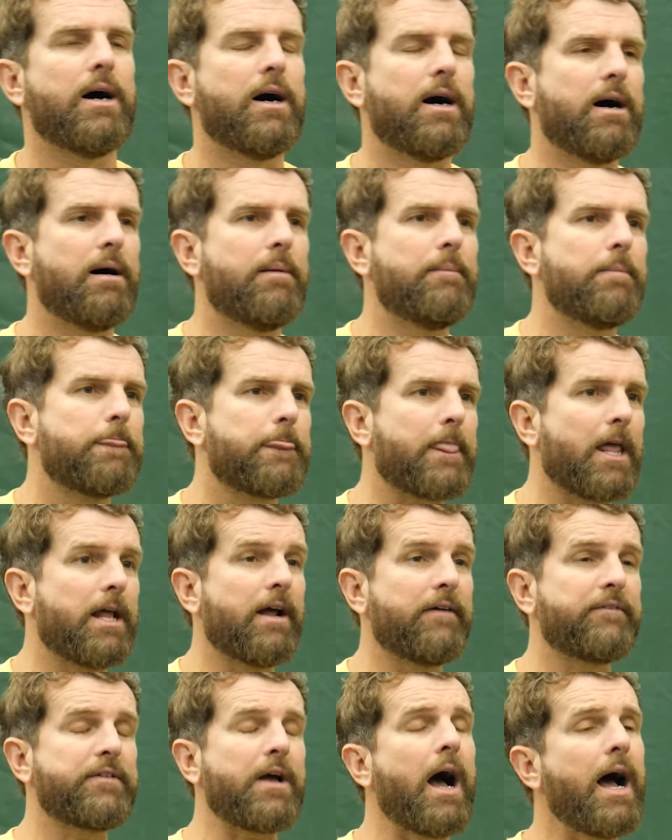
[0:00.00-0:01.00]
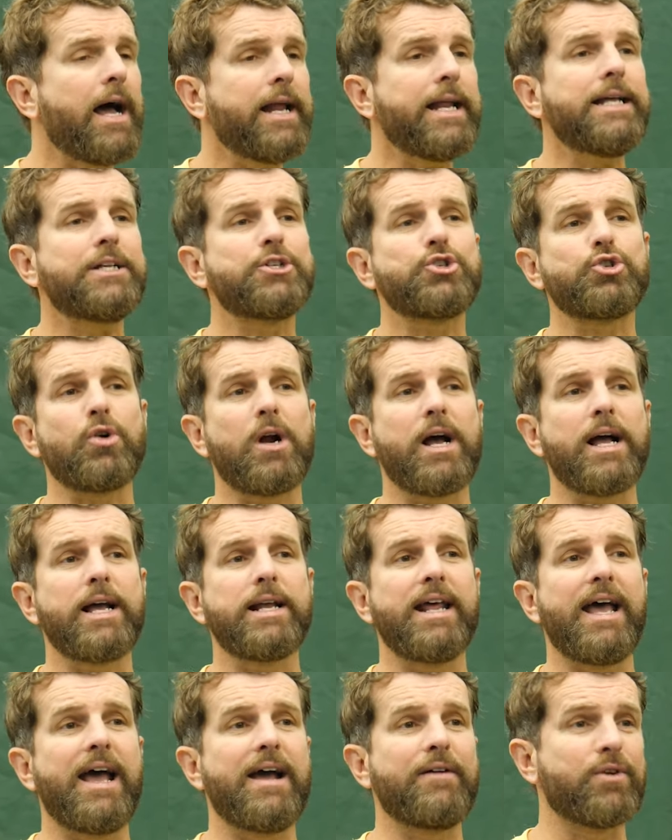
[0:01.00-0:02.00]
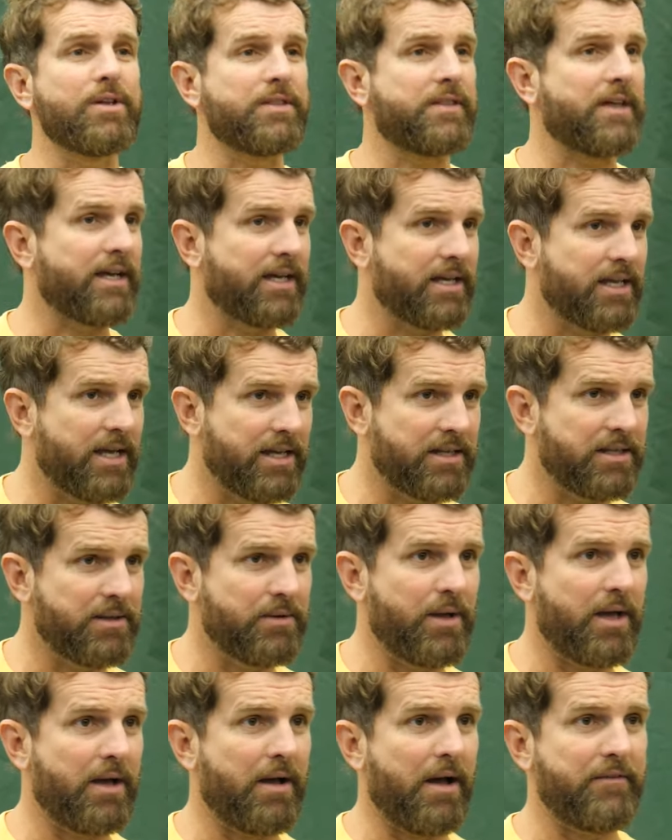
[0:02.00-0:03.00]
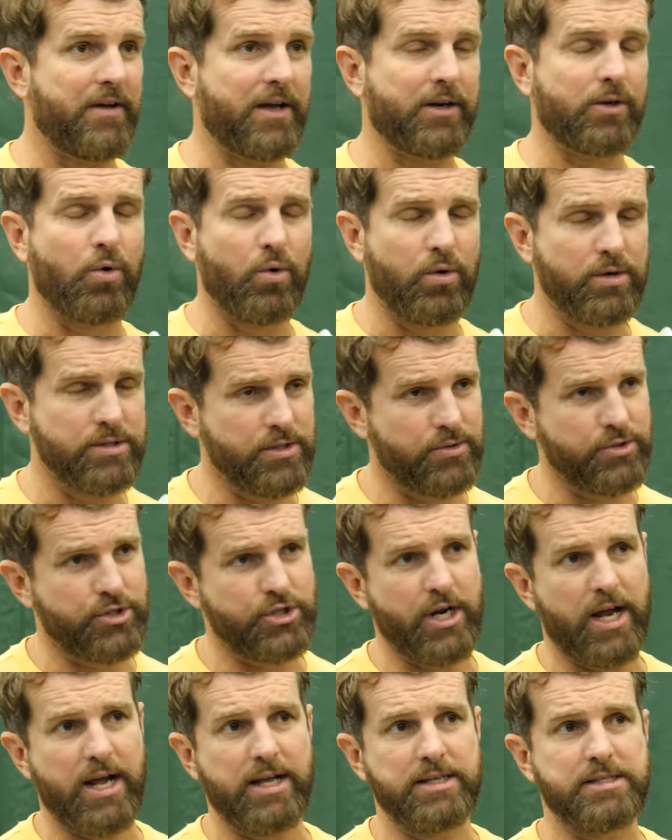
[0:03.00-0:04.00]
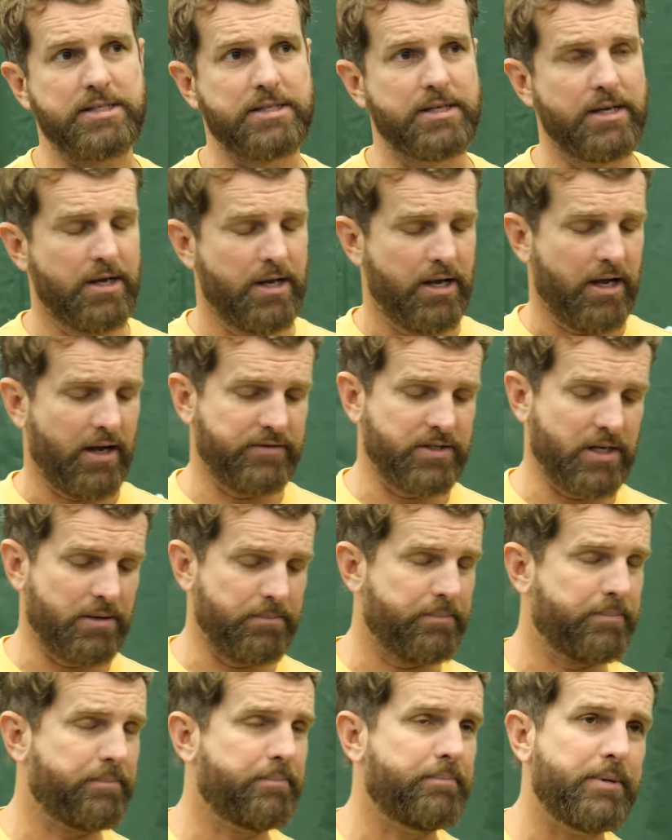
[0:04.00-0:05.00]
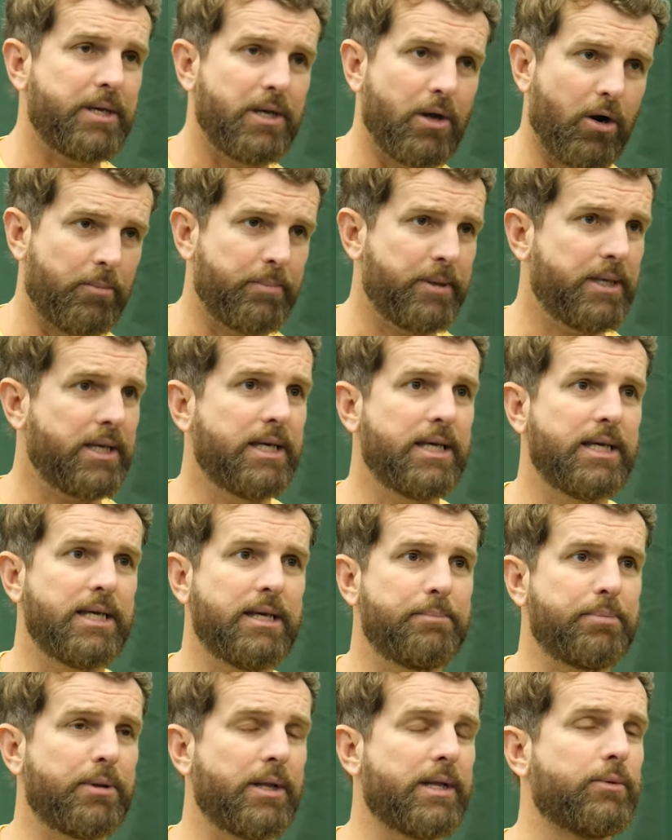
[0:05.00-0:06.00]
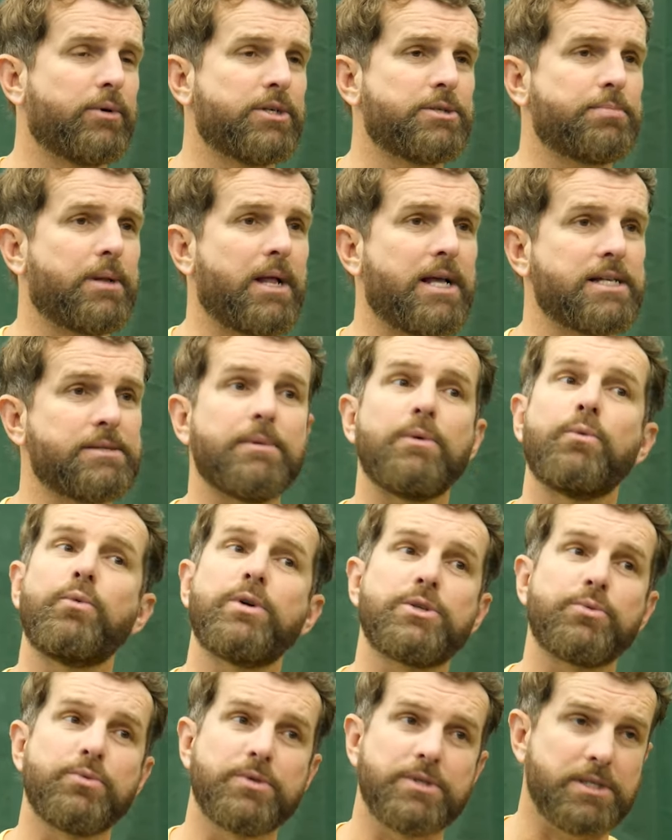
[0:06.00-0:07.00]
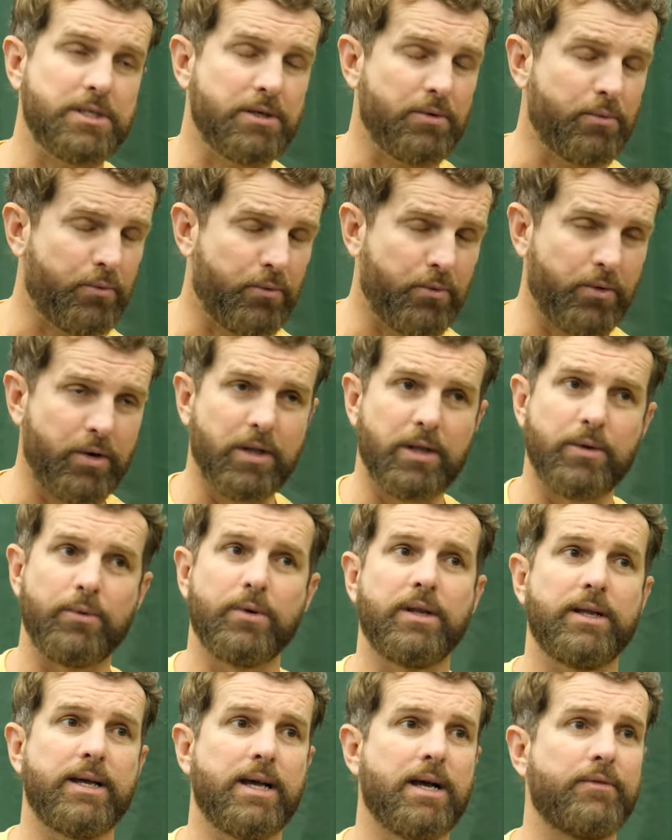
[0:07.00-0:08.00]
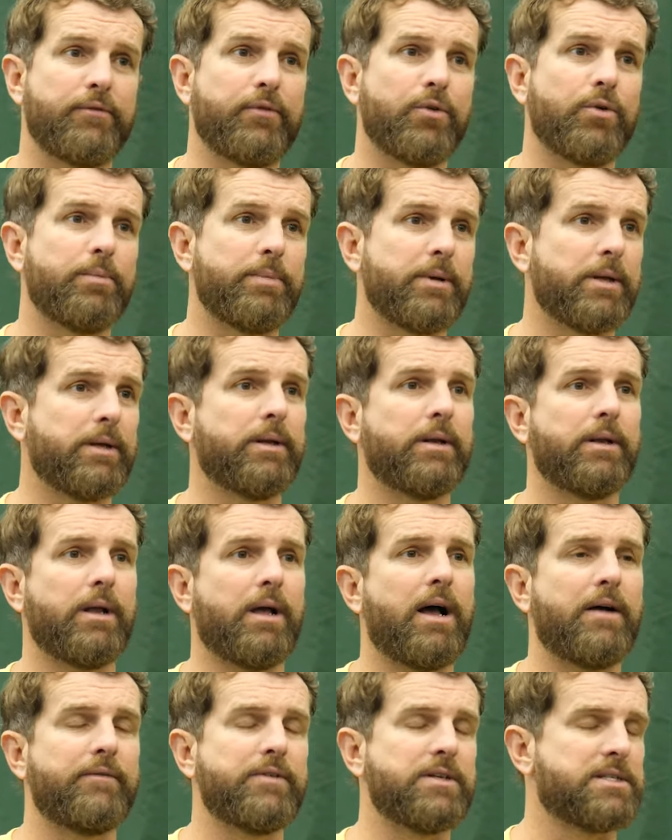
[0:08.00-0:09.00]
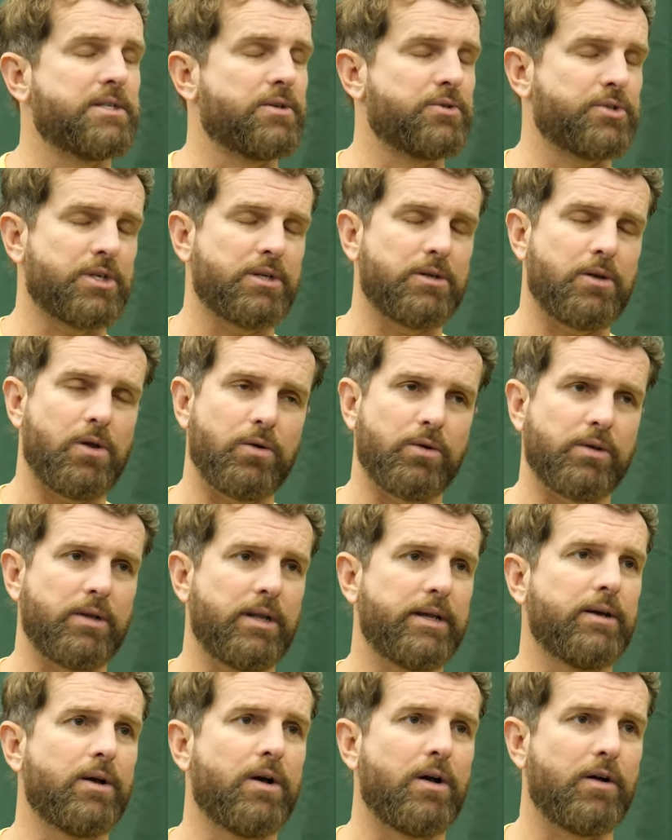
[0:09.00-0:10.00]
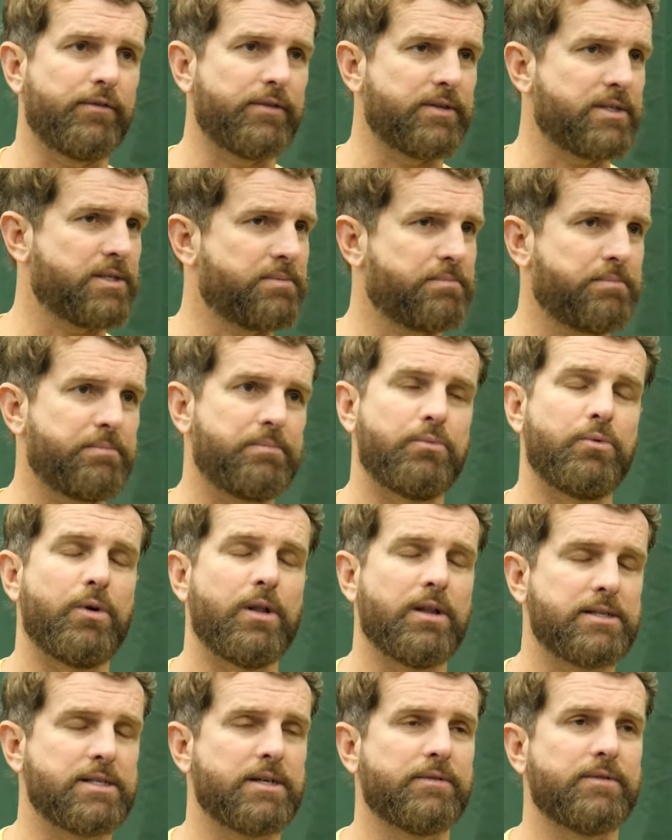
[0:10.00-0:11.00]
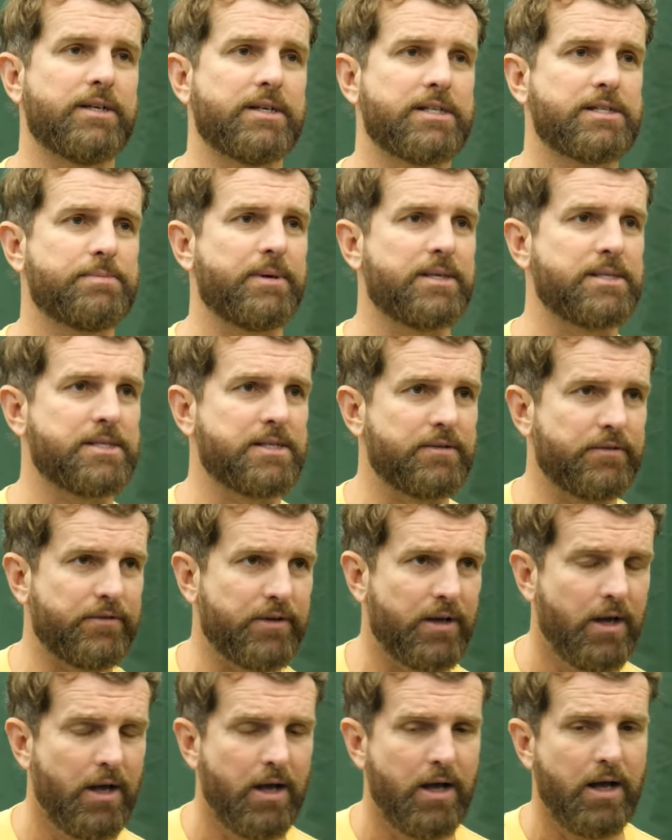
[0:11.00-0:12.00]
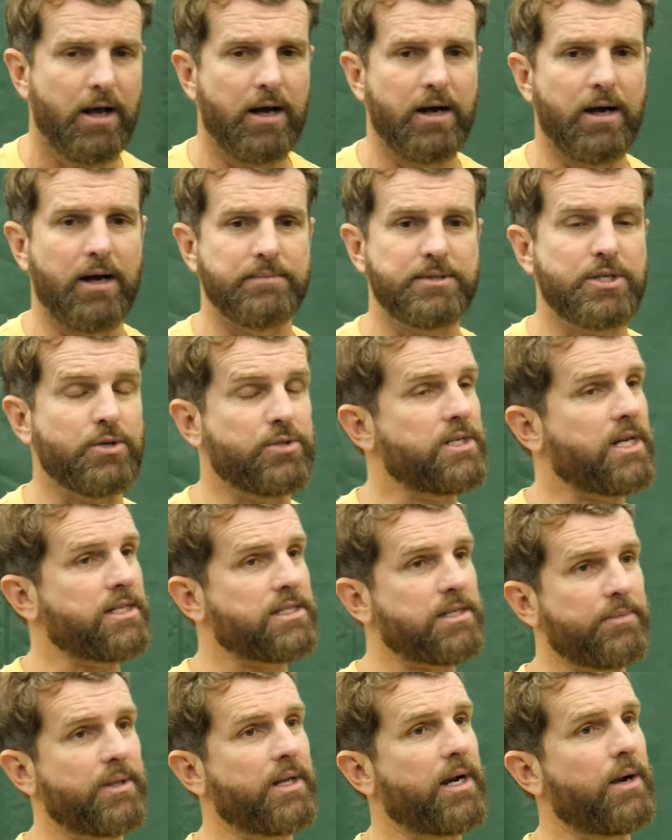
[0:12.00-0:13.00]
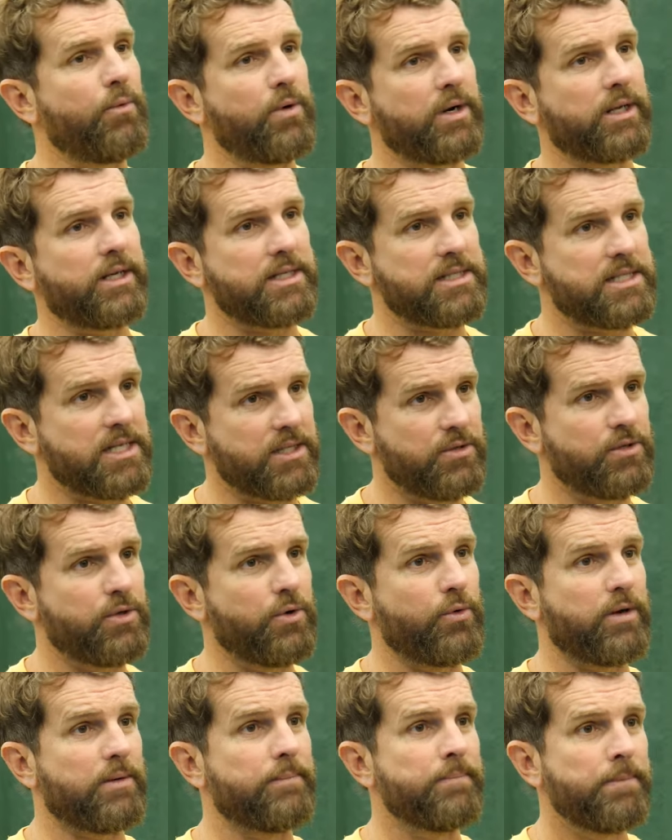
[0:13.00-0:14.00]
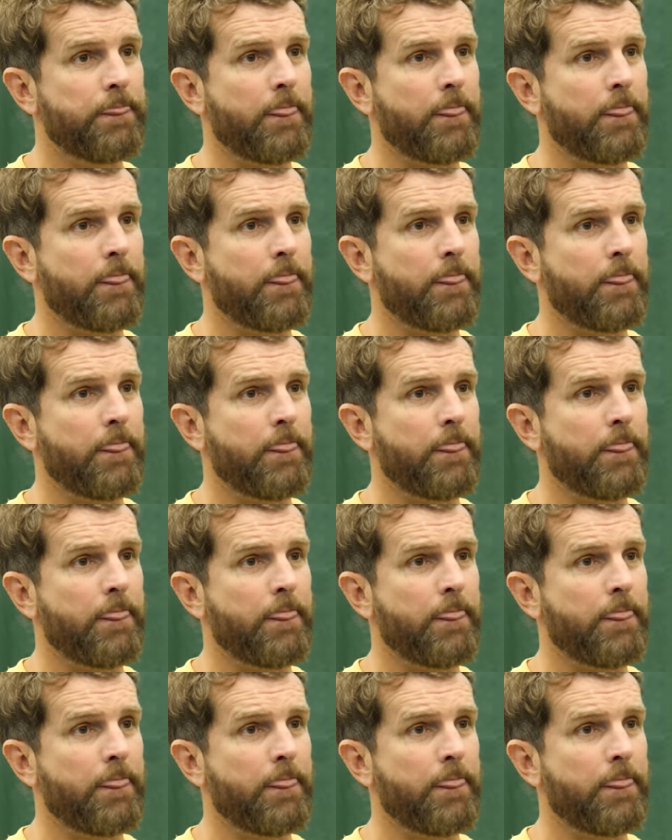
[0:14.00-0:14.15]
And I've kind of tried everything. I've had cortisone shots, I've done PRP, platelet-rich plasma, which was really, really helpful, but obviously there's a long layoff, it's relatively expensive. So it's not something that I want to continue doing.